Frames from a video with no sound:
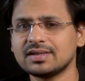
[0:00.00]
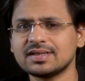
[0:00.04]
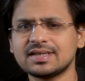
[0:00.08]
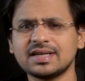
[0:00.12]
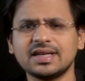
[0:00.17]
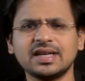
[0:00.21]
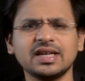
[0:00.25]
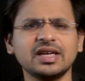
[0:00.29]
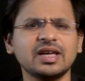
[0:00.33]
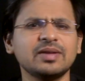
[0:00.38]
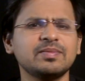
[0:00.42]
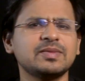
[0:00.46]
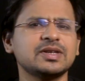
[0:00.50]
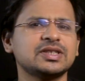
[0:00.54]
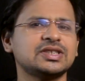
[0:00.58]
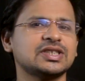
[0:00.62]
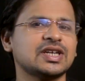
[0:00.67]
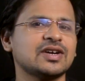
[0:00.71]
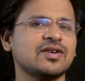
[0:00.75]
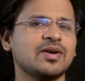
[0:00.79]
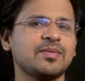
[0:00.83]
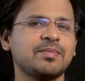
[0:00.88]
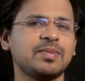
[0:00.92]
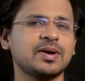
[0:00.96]
setting up the
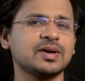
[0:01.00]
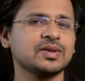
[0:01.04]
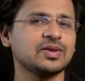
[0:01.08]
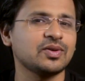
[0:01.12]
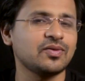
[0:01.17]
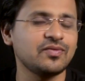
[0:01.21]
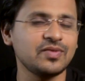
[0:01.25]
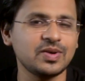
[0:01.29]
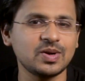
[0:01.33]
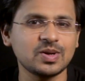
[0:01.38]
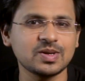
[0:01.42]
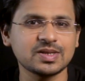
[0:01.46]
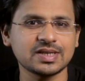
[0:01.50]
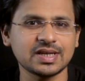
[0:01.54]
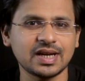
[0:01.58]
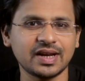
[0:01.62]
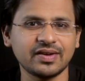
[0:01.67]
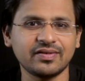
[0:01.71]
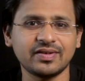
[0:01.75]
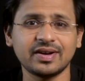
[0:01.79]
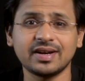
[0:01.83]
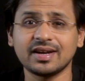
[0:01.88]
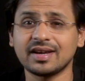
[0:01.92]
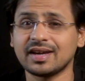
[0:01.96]
Java path on Windows
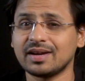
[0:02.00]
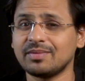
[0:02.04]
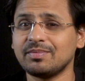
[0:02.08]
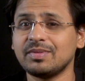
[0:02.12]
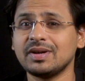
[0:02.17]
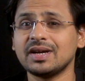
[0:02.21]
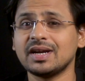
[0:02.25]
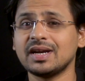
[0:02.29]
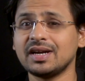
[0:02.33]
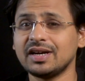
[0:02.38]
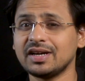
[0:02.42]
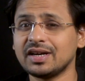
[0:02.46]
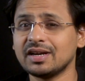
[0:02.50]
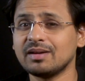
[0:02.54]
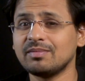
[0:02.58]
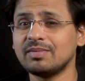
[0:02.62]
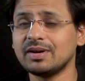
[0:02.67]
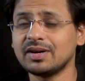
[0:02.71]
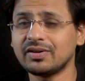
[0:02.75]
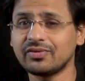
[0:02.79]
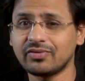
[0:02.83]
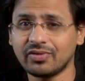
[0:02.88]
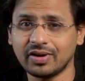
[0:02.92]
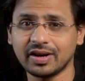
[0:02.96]
11 can be a little
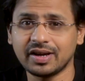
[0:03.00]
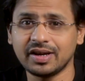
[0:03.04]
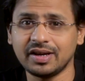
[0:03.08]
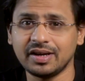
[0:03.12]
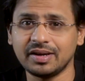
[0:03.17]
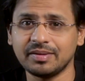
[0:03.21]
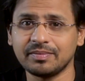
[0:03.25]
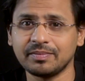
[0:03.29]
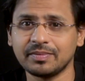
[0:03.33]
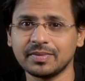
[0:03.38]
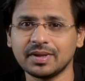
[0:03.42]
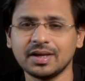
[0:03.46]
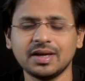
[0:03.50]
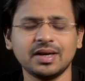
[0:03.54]
bit tricky.